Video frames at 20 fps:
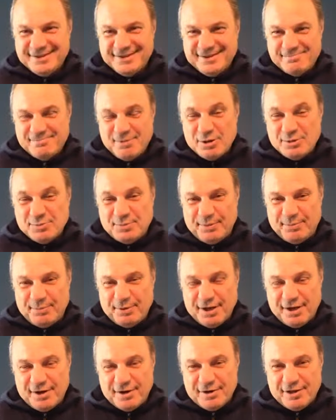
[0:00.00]
Most people
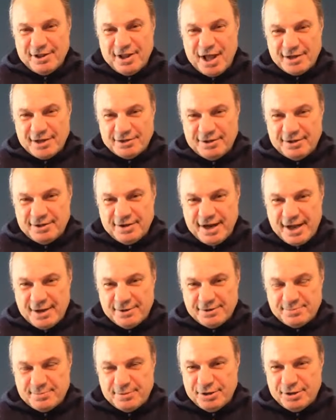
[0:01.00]
are locked in their house,
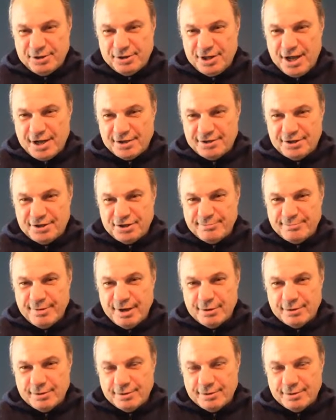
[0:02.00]
but you're locked in your boat.